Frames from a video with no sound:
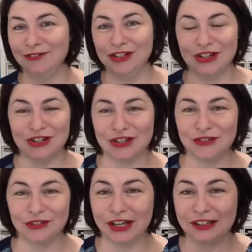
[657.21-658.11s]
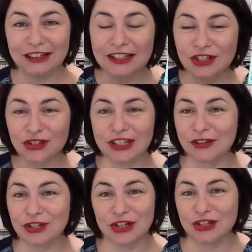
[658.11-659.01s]
We don't do, like, literally,
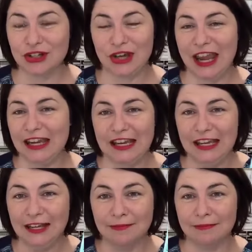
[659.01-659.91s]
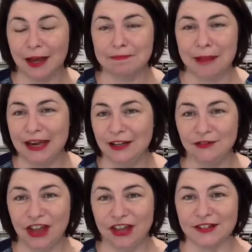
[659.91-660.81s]
we don't do any main
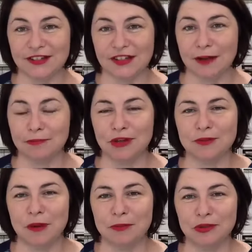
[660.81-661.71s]
events that most people